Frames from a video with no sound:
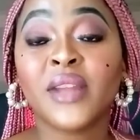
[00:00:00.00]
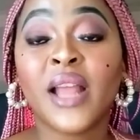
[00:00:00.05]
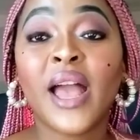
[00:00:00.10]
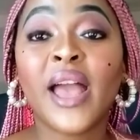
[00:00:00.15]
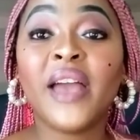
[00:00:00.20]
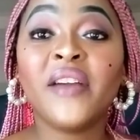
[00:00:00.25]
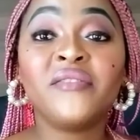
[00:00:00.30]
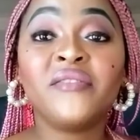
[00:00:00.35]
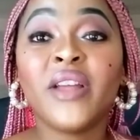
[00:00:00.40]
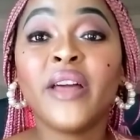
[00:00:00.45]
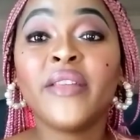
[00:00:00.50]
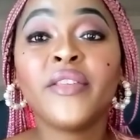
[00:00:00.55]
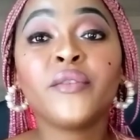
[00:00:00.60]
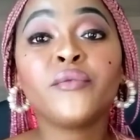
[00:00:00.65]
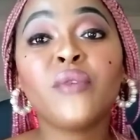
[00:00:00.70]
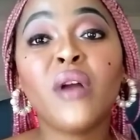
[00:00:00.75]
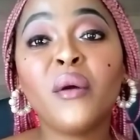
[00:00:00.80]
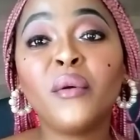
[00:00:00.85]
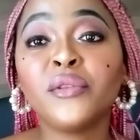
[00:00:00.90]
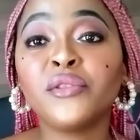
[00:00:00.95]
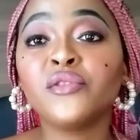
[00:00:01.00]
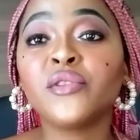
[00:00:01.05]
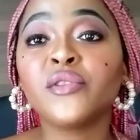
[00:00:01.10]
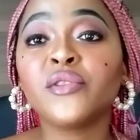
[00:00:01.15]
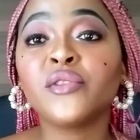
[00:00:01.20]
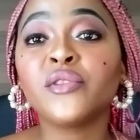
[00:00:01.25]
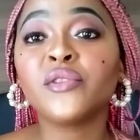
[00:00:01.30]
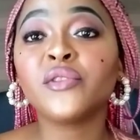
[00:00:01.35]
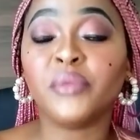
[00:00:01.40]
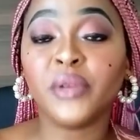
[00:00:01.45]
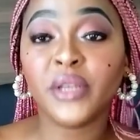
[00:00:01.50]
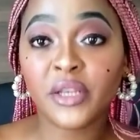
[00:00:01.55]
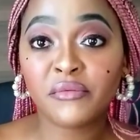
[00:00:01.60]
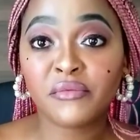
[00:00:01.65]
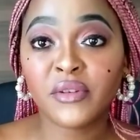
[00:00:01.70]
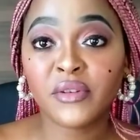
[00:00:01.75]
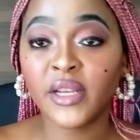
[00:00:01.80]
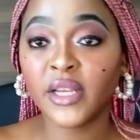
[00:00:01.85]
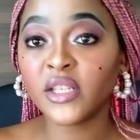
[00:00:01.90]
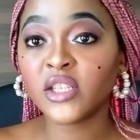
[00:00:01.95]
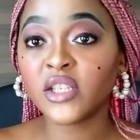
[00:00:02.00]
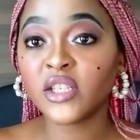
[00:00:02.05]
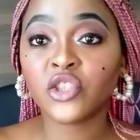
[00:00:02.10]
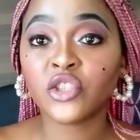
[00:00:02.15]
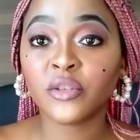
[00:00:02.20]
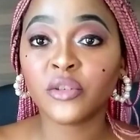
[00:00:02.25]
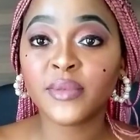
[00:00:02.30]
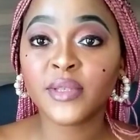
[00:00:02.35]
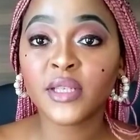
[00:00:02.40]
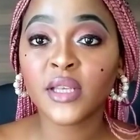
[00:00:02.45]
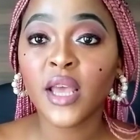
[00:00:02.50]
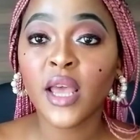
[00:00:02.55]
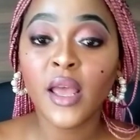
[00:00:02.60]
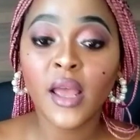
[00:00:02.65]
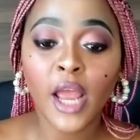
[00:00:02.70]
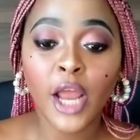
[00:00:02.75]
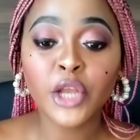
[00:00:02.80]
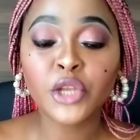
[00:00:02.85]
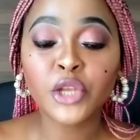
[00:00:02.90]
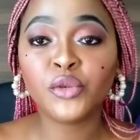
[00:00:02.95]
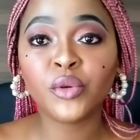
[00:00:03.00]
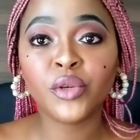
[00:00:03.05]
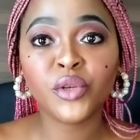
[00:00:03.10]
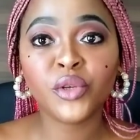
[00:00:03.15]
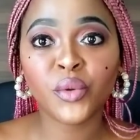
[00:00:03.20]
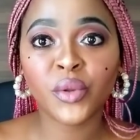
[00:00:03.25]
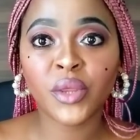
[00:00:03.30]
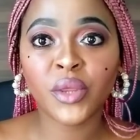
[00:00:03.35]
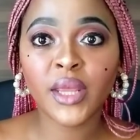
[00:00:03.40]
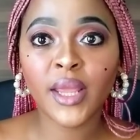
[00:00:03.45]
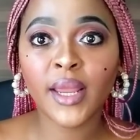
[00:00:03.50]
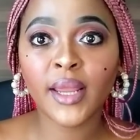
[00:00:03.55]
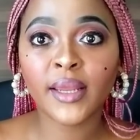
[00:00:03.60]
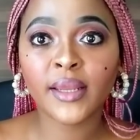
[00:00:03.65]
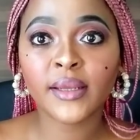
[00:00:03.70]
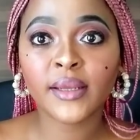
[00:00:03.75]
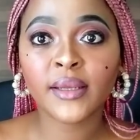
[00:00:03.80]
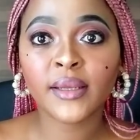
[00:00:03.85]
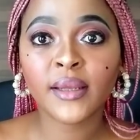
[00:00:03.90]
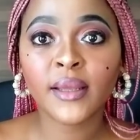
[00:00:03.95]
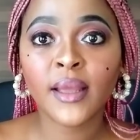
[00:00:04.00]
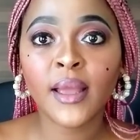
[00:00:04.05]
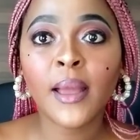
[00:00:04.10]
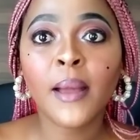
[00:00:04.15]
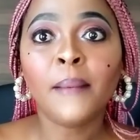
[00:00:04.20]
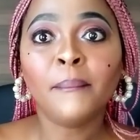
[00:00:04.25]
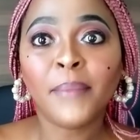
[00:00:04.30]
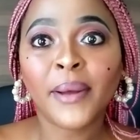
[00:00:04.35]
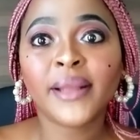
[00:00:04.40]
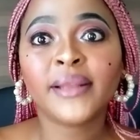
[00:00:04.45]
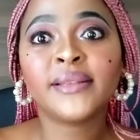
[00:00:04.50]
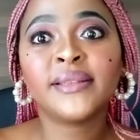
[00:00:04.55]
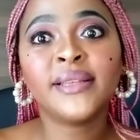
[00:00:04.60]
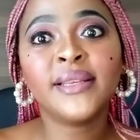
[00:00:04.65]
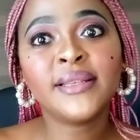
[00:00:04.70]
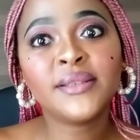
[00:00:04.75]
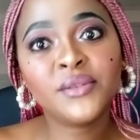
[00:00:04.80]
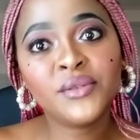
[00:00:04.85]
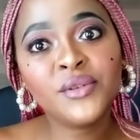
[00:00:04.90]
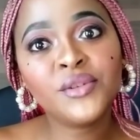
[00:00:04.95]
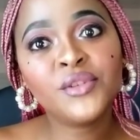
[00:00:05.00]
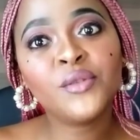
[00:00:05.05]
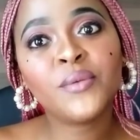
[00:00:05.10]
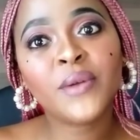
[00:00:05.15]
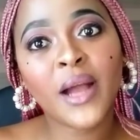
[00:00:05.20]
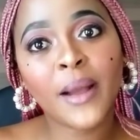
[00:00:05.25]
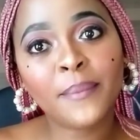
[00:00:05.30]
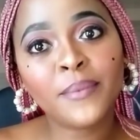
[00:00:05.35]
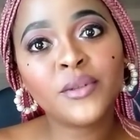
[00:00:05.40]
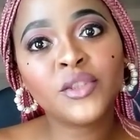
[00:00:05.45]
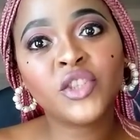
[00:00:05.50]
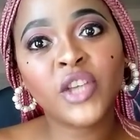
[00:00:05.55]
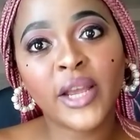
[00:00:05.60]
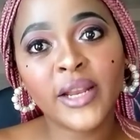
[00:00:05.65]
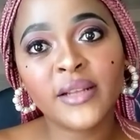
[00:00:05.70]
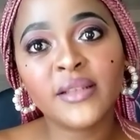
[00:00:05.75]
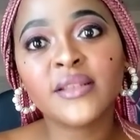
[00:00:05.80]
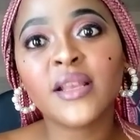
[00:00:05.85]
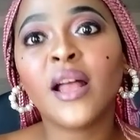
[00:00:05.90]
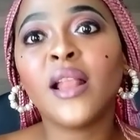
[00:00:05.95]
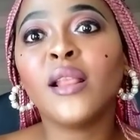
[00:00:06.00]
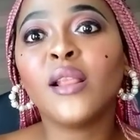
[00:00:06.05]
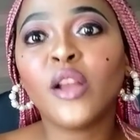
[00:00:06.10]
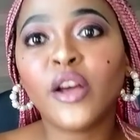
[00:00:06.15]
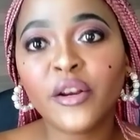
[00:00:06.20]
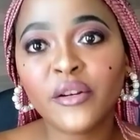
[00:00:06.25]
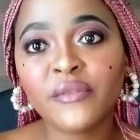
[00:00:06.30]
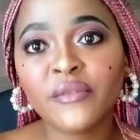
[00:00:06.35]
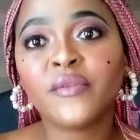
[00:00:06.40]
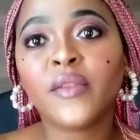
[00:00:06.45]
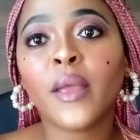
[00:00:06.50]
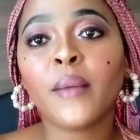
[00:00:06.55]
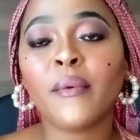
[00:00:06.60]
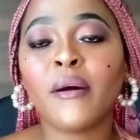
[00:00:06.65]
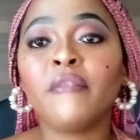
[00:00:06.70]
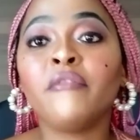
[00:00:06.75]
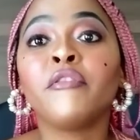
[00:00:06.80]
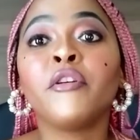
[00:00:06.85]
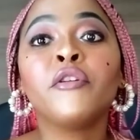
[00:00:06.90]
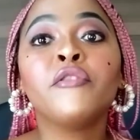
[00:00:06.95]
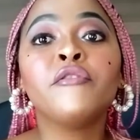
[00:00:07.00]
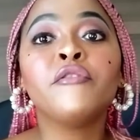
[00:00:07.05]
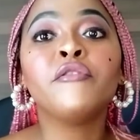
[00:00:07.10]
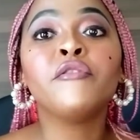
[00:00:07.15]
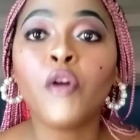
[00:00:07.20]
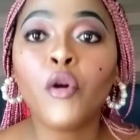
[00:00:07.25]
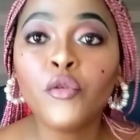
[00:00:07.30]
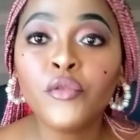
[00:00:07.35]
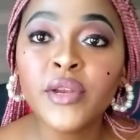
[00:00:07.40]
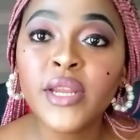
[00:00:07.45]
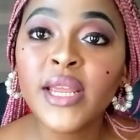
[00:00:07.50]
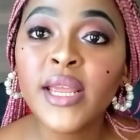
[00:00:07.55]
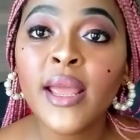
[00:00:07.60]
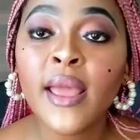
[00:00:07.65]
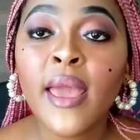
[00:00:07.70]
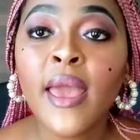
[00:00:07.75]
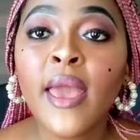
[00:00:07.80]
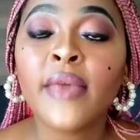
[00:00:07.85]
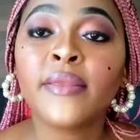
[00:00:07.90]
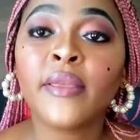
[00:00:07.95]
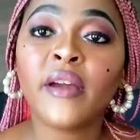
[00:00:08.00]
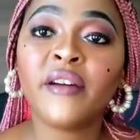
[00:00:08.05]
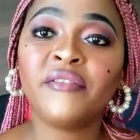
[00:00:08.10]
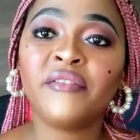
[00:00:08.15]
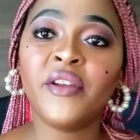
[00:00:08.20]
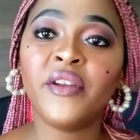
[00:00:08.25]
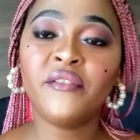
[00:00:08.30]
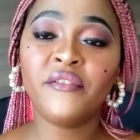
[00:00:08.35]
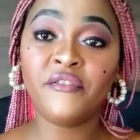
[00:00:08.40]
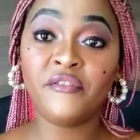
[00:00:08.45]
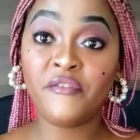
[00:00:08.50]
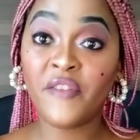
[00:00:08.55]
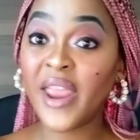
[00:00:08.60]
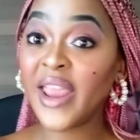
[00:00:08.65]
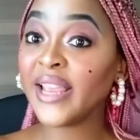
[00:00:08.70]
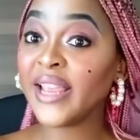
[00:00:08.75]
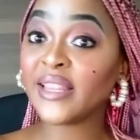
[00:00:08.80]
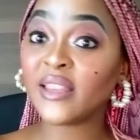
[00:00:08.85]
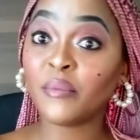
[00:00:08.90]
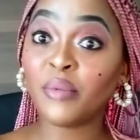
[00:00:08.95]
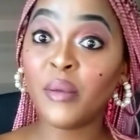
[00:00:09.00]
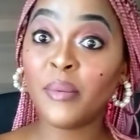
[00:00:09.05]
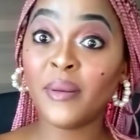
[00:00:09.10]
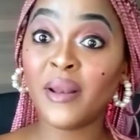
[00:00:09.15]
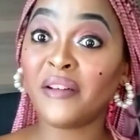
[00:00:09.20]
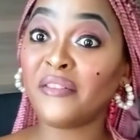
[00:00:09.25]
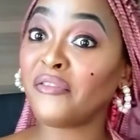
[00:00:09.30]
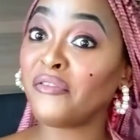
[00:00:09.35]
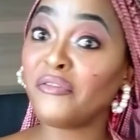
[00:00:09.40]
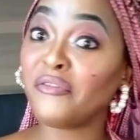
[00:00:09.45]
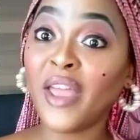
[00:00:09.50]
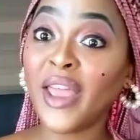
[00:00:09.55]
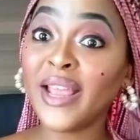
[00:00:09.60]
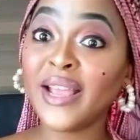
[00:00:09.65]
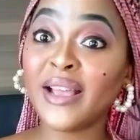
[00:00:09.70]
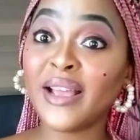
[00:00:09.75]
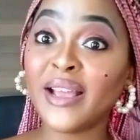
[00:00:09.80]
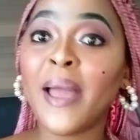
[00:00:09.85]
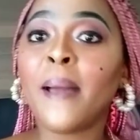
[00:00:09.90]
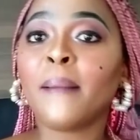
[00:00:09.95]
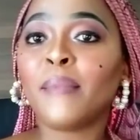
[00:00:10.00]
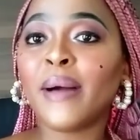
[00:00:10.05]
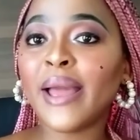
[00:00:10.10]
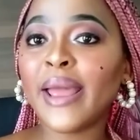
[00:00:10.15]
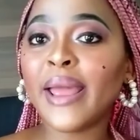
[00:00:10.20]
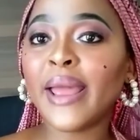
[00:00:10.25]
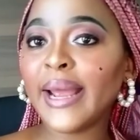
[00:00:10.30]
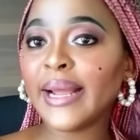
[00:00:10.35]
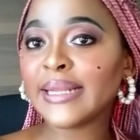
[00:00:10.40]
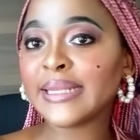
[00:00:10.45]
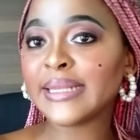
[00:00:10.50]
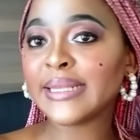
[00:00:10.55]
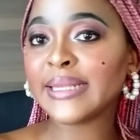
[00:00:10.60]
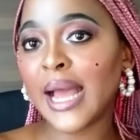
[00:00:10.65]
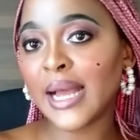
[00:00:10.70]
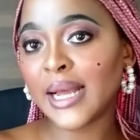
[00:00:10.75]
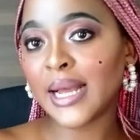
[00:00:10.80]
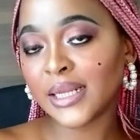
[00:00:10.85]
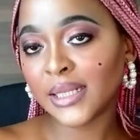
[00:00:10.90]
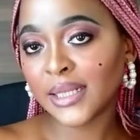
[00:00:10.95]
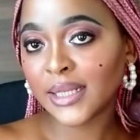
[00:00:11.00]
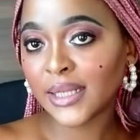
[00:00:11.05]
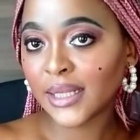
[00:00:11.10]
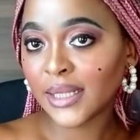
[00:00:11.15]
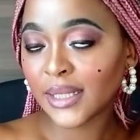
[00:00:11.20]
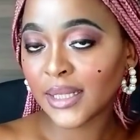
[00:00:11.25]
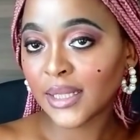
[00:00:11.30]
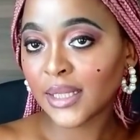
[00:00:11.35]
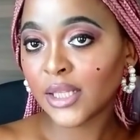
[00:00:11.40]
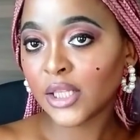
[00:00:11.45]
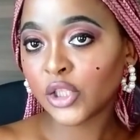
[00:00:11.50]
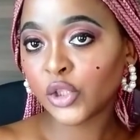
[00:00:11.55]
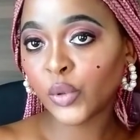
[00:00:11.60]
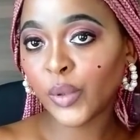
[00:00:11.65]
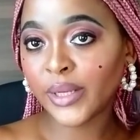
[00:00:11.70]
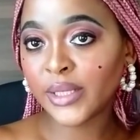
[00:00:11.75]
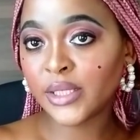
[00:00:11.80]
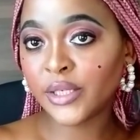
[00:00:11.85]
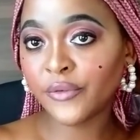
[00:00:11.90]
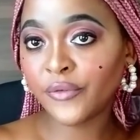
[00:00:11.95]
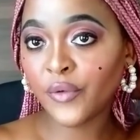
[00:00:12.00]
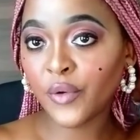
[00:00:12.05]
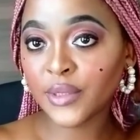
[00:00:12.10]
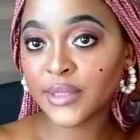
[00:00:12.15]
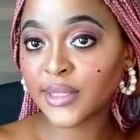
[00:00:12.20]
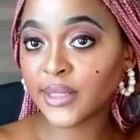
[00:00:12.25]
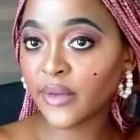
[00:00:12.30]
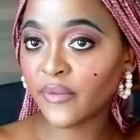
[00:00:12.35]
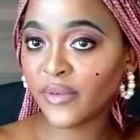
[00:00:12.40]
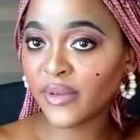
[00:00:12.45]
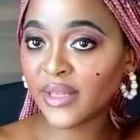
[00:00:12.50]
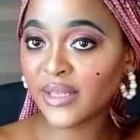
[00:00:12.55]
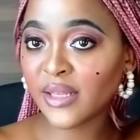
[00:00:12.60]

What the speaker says: I have nothing wrong with you guys being in relationships and doing your thing. But these YouTube couple channels, a lot of them are very phony. They are very fake. The people are fake. My act 24/7.